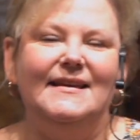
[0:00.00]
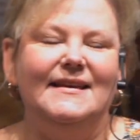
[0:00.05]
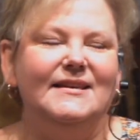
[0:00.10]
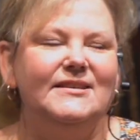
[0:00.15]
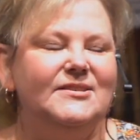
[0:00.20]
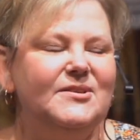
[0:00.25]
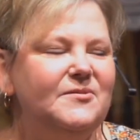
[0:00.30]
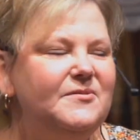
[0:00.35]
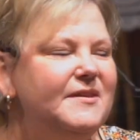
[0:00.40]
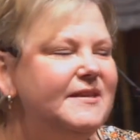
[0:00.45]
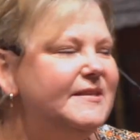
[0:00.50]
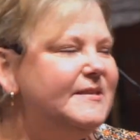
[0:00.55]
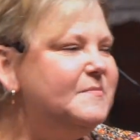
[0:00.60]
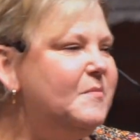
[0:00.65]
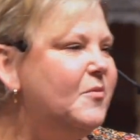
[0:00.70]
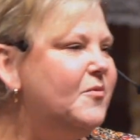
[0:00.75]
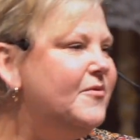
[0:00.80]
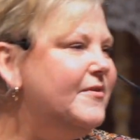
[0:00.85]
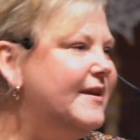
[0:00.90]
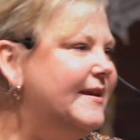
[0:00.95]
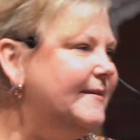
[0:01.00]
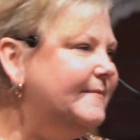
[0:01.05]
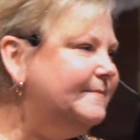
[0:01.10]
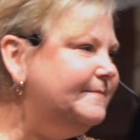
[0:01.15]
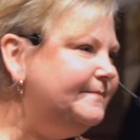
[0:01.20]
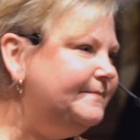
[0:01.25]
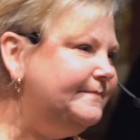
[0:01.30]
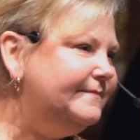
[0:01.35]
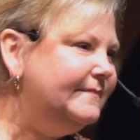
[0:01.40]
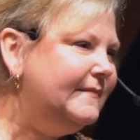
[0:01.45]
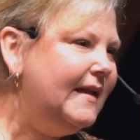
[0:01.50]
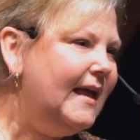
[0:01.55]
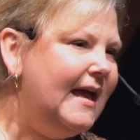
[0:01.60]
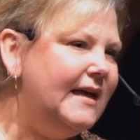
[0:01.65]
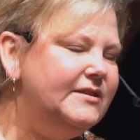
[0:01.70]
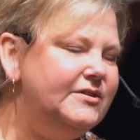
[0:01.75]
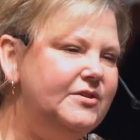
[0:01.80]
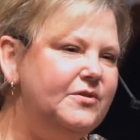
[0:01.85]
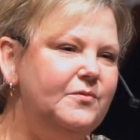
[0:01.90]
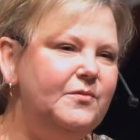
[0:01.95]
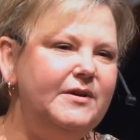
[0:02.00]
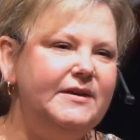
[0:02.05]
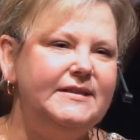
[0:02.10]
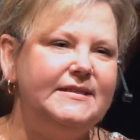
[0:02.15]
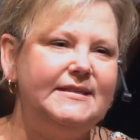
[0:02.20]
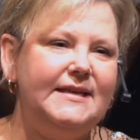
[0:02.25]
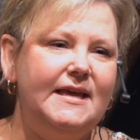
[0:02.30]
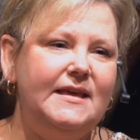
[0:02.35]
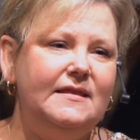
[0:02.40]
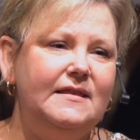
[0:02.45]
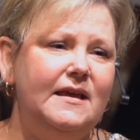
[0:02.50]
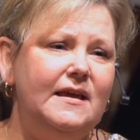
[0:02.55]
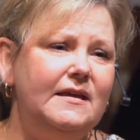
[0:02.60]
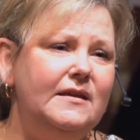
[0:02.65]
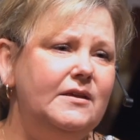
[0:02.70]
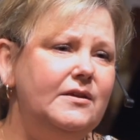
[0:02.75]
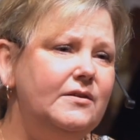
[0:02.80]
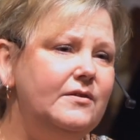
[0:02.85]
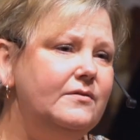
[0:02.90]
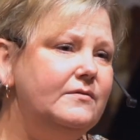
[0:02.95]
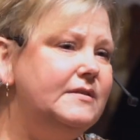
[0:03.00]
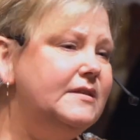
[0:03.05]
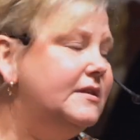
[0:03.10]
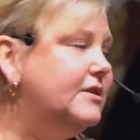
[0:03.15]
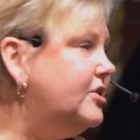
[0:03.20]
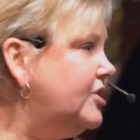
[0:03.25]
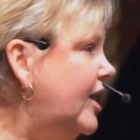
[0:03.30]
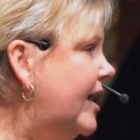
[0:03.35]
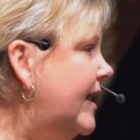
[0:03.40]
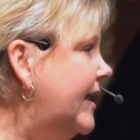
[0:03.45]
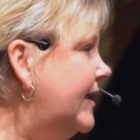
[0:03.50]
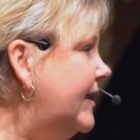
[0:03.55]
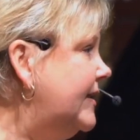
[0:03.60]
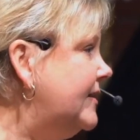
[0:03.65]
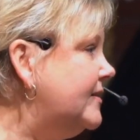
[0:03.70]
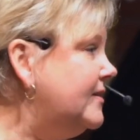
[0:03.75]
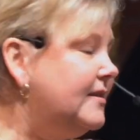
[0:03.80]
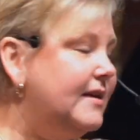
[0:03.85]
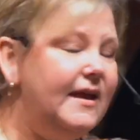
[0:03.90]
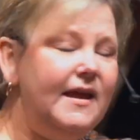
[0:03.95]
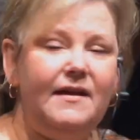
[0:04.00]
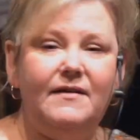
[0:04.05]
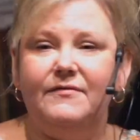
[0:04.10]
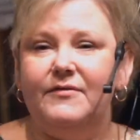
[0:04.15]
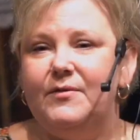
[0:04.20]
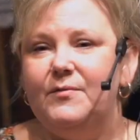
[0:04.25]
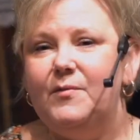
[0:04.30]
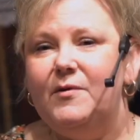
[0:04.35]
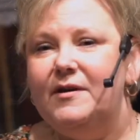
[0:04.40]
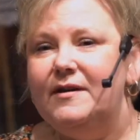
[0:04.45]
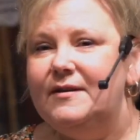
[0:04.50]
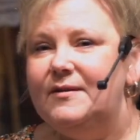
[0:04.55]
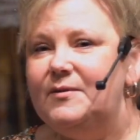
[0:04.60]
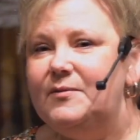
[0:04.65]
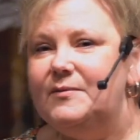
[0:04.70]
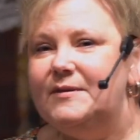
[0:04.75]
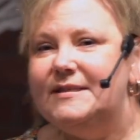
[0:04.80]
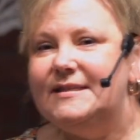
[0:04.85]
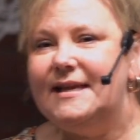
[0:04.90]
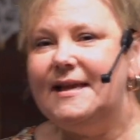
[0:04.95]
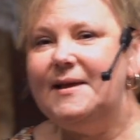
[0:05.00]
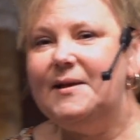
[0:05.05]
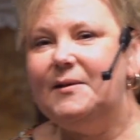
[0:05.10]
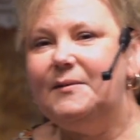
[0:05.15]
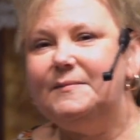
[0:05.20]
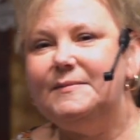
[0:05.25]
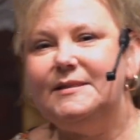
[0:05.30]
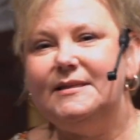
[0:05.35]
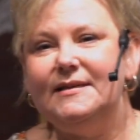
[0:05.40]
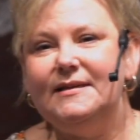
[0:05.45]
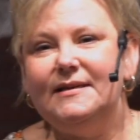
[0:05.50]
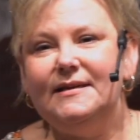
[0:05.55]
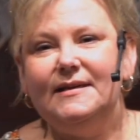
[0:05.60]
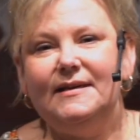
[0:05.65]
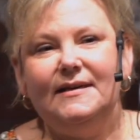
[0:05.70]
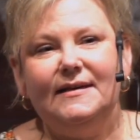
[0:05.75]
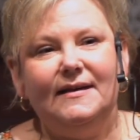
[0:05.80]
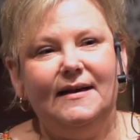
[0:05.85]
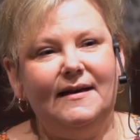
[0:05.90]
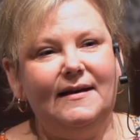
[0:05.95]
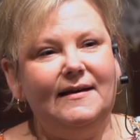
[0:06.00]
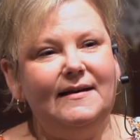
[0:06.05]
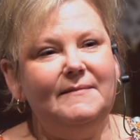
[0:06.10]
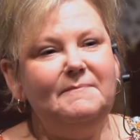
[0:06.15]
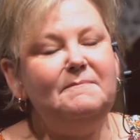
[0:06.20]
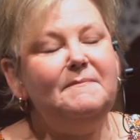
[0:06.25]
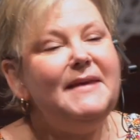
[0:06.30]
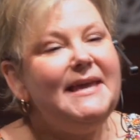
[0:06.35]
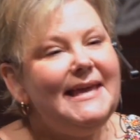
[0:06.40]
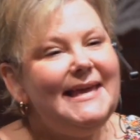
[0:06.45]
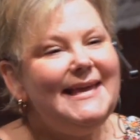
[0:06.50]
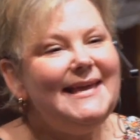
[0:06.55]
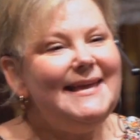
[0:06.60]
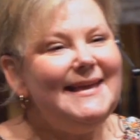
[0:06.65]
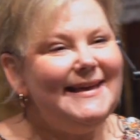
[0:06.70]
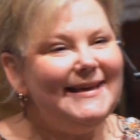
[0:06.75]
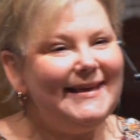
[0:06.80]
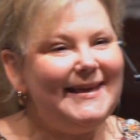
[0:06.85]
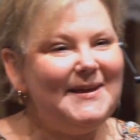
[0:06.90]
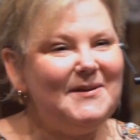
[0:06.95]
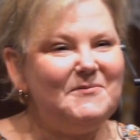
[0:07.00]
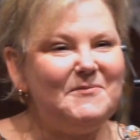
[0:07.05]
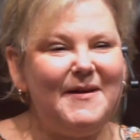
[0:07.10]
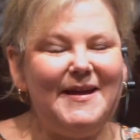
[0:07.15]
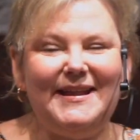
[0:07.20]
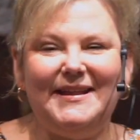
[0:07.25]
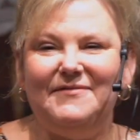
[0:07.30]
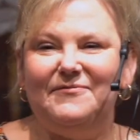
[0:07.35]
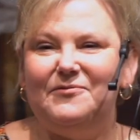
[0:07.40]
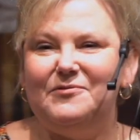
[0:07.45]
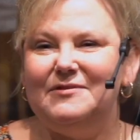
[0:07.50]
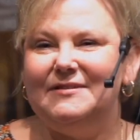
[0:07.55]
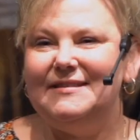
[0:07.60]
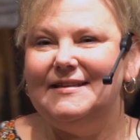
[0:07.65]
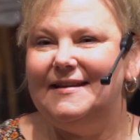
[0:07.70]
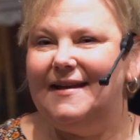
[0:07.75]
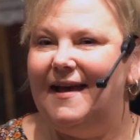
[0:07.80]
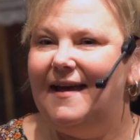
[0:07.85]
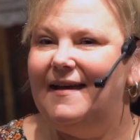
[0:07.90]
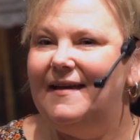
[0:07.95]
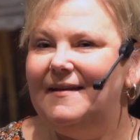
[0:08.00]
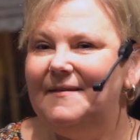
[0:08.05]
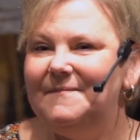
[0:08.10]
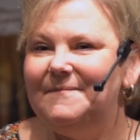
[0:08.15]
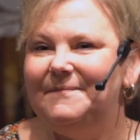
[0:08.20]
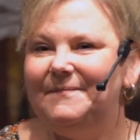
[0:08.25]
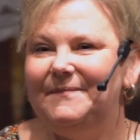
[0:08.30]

So this morning, I do want to say thank you to Janet and to everyone who has helped uh, me get ready for today.